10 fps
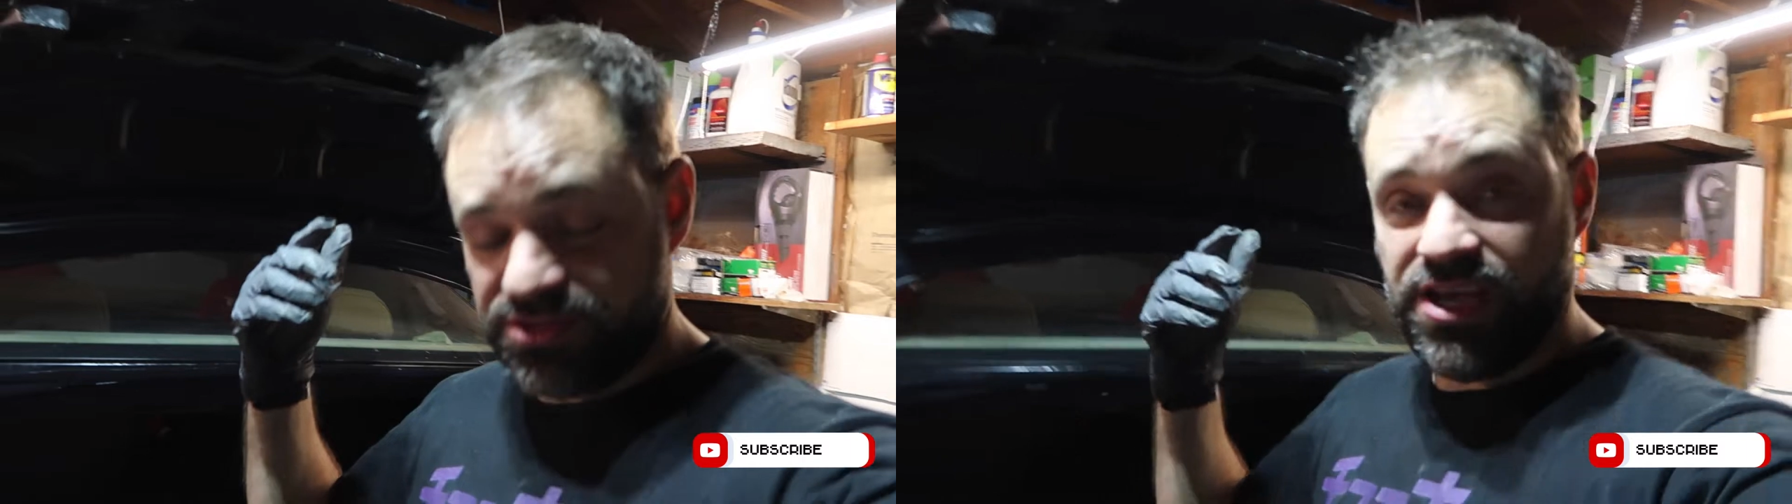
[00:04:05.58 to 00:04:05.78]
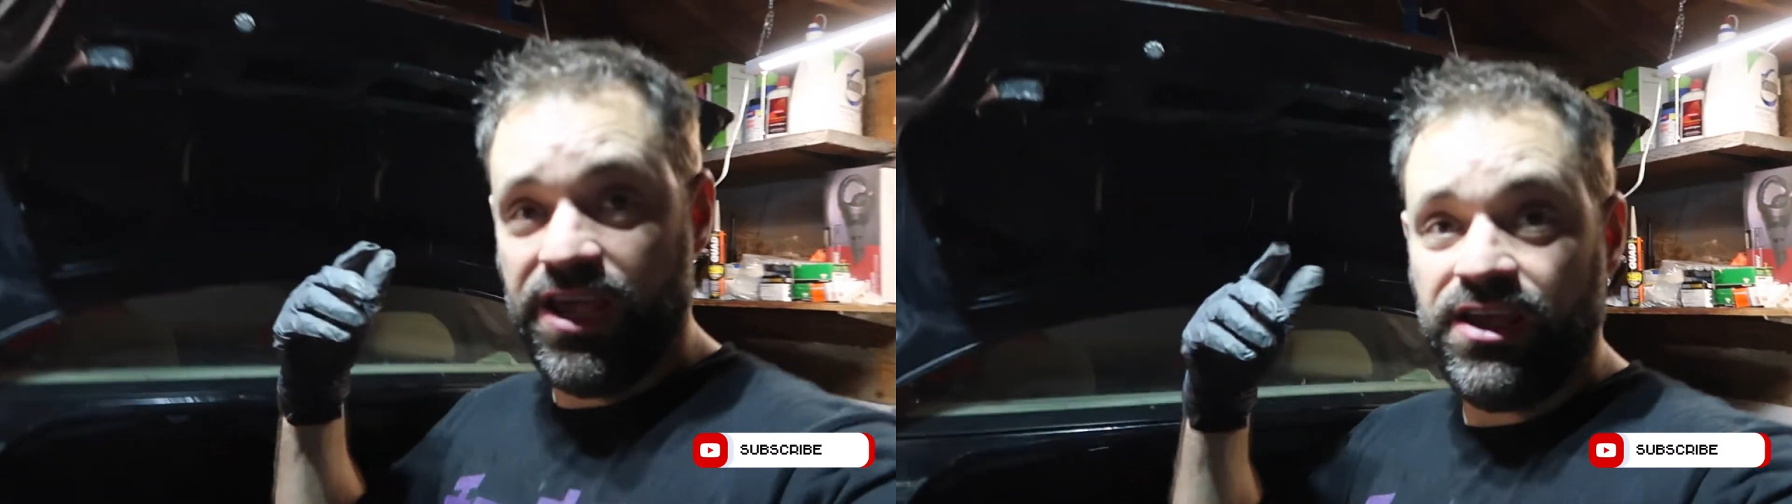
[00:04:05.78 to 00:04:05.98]

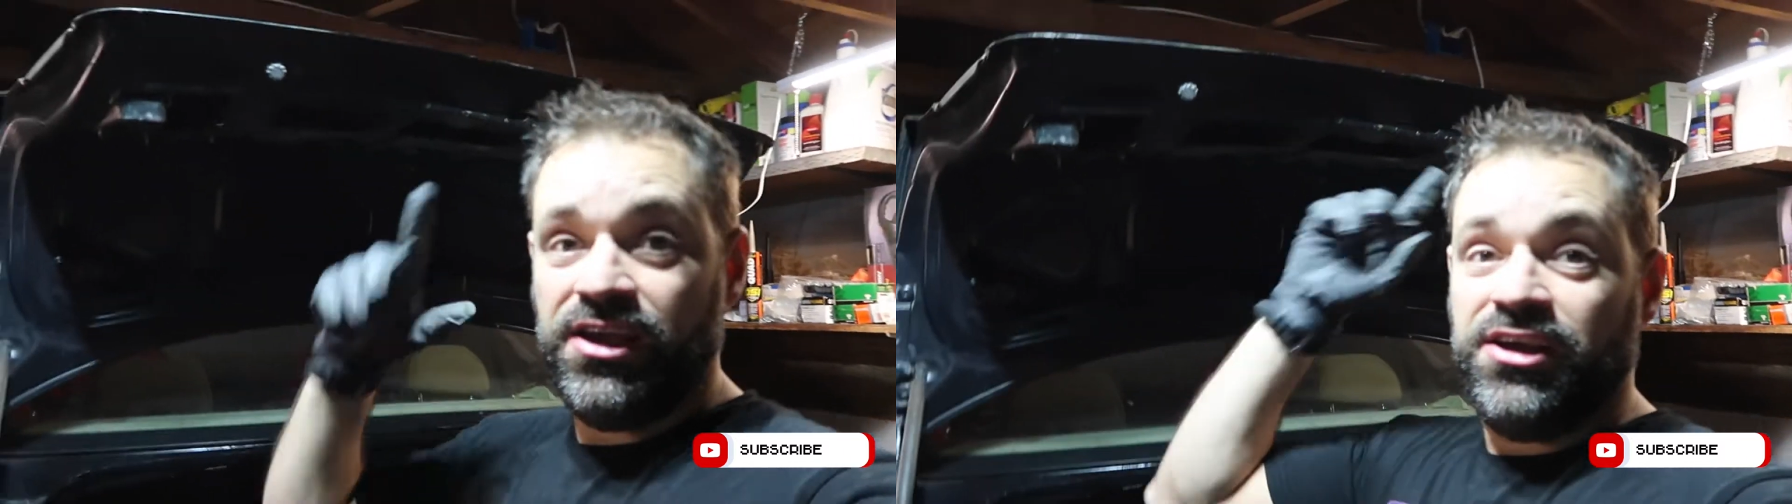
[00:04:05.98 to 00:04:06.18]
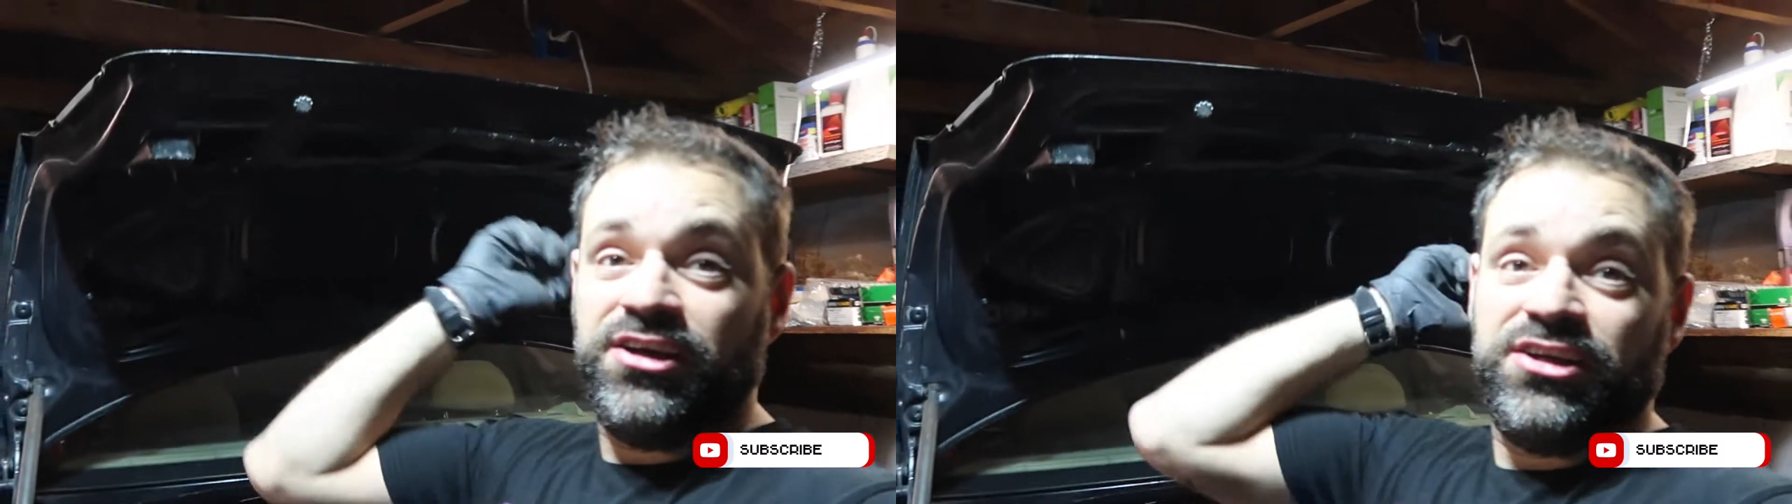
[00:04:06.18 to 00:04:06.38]
say.
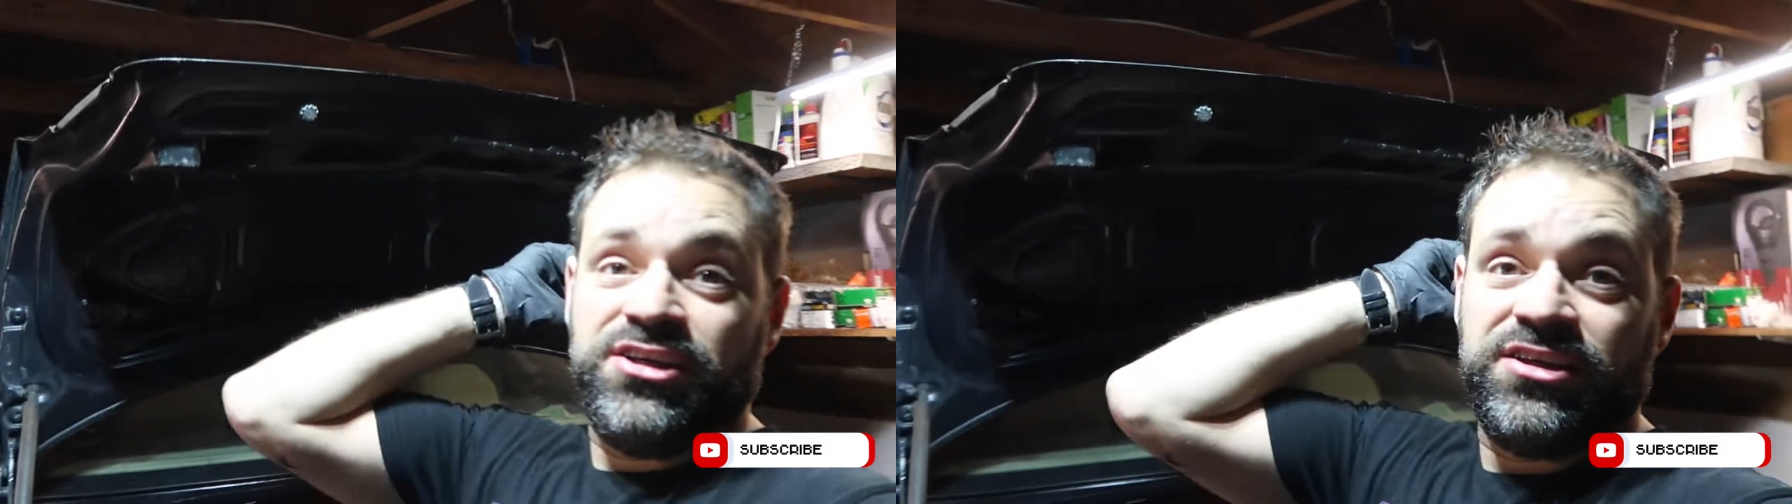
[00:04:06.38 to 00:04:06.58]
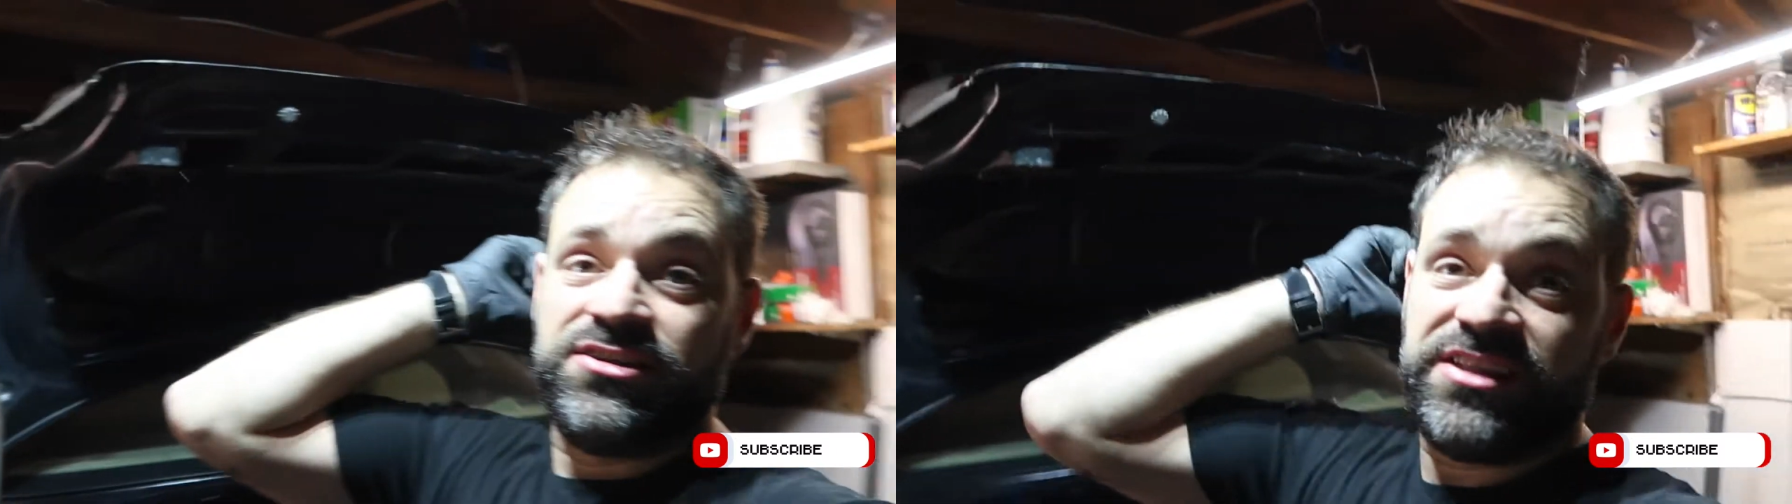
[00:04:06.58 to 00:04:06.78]

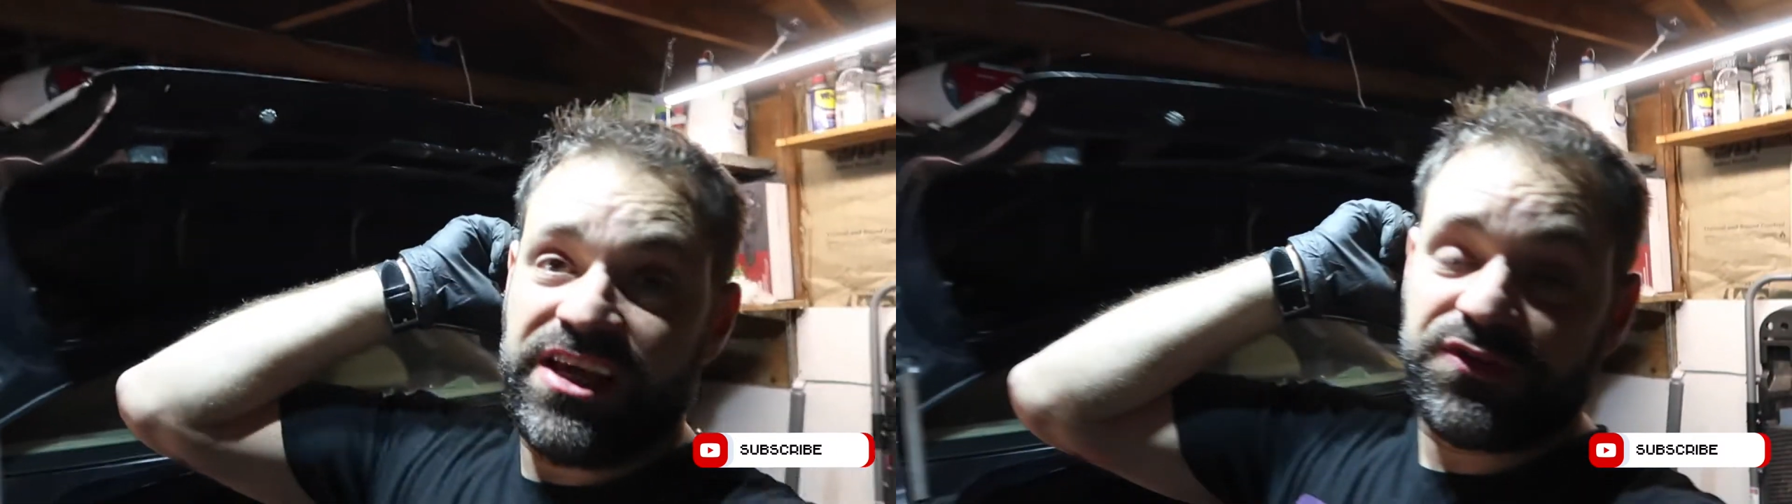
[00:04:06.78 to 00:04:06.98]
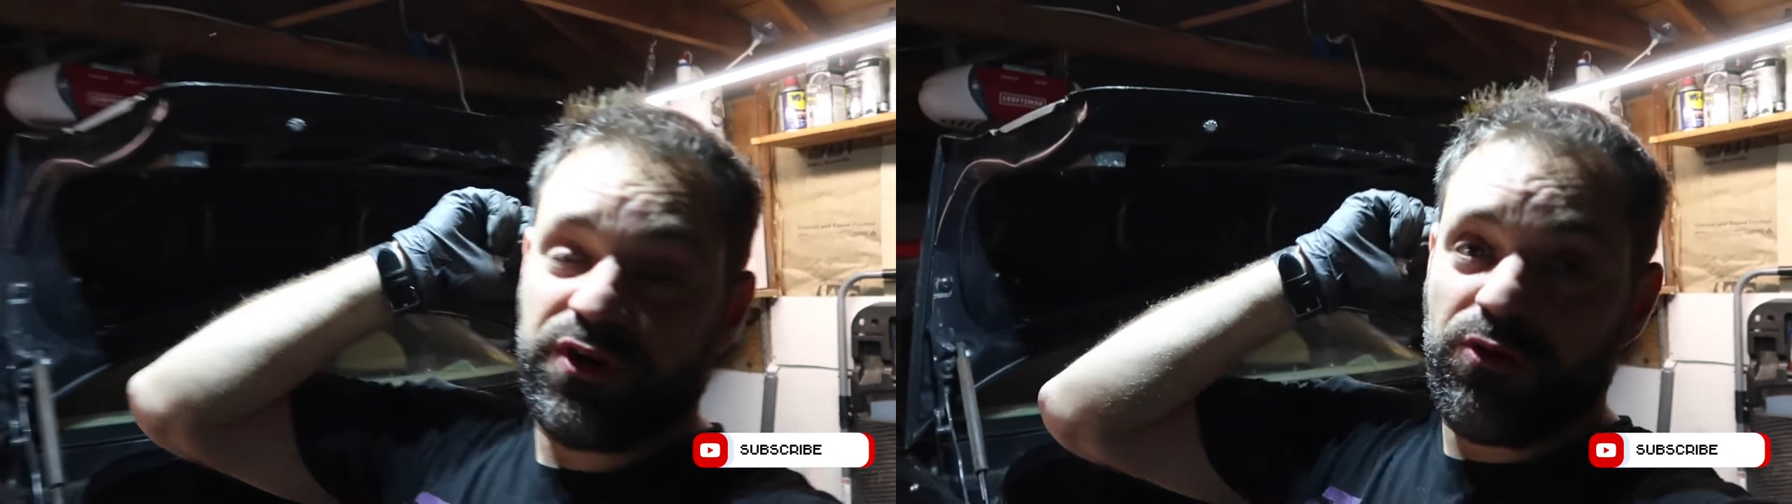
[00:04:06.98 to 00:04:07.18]

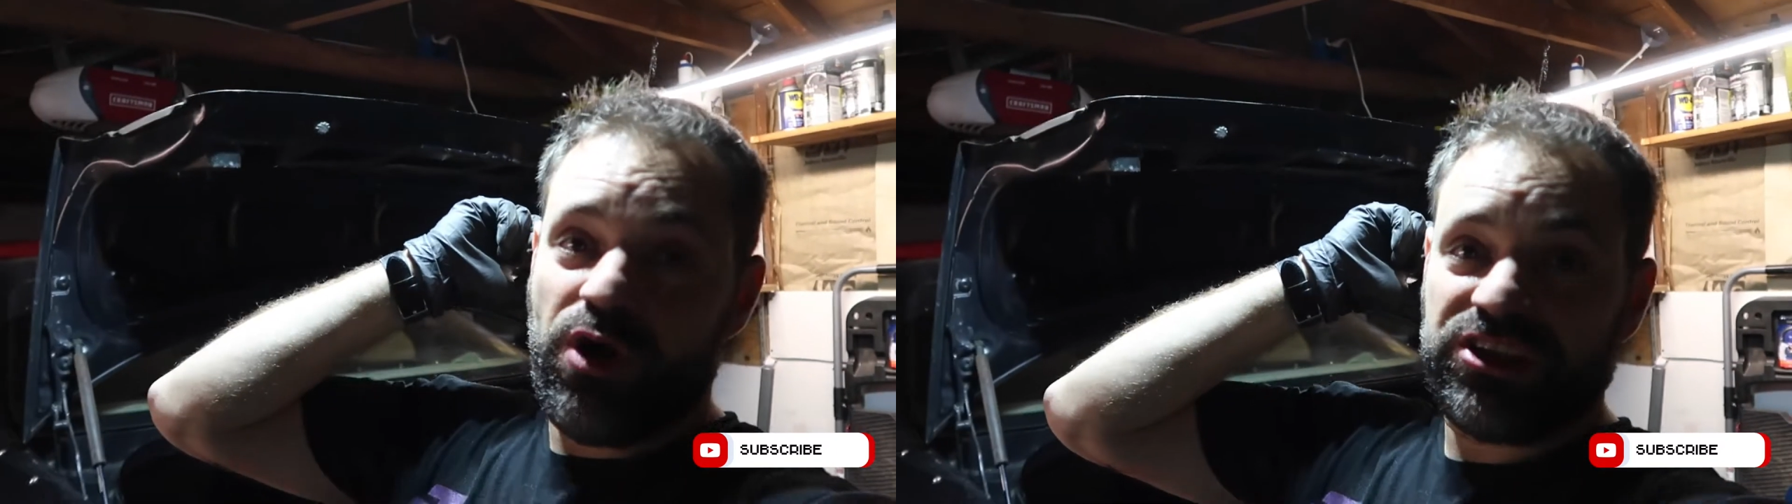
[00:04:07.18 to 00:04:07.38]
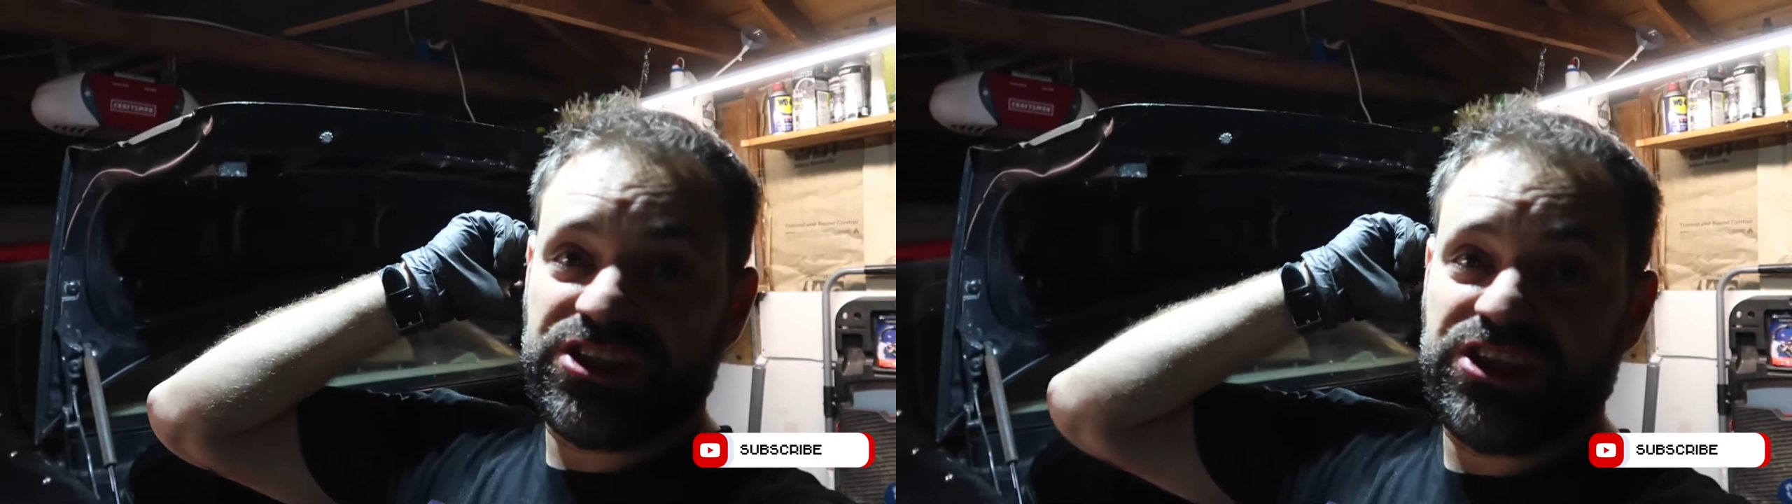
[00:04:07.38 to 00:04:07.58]
Thanks for
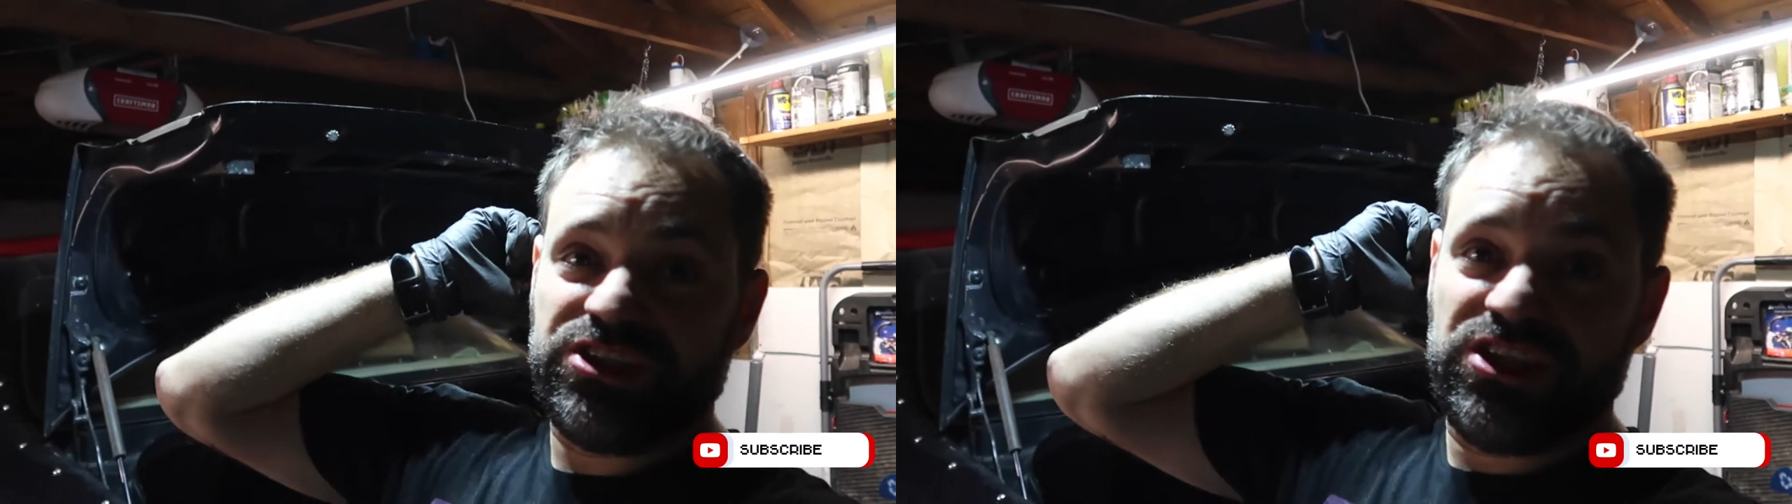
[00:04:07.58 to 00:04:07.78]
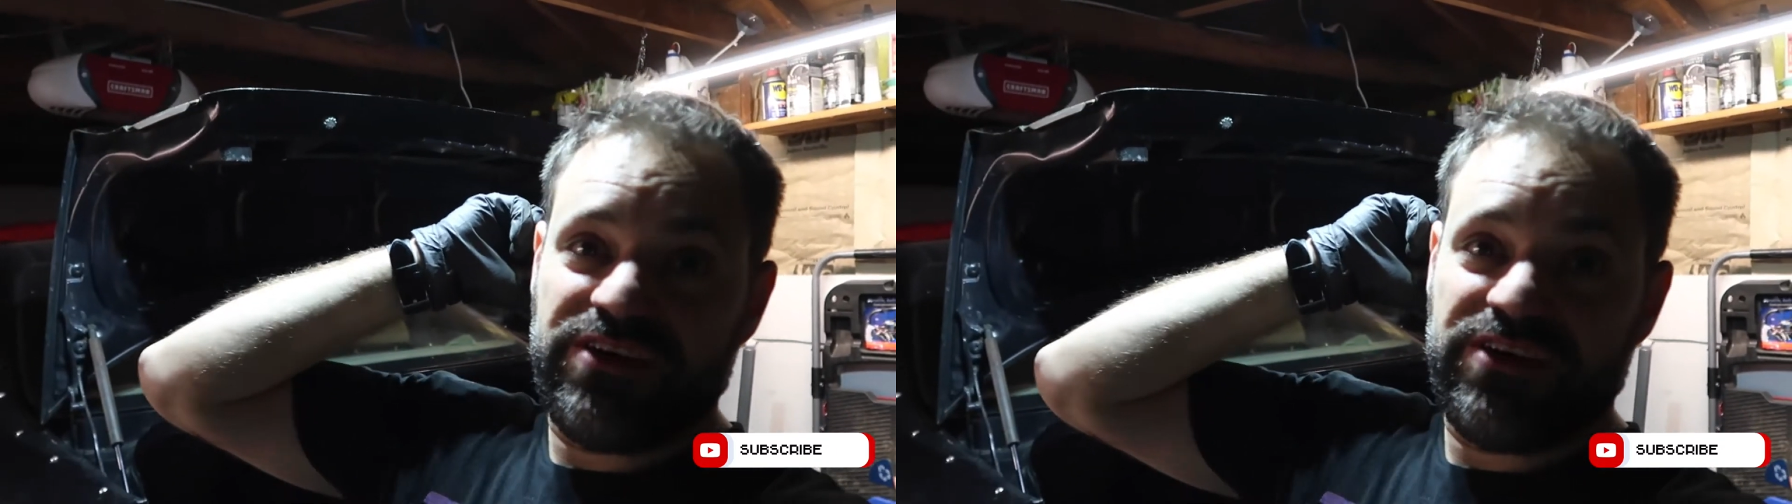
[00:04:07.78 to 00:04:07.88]
watching.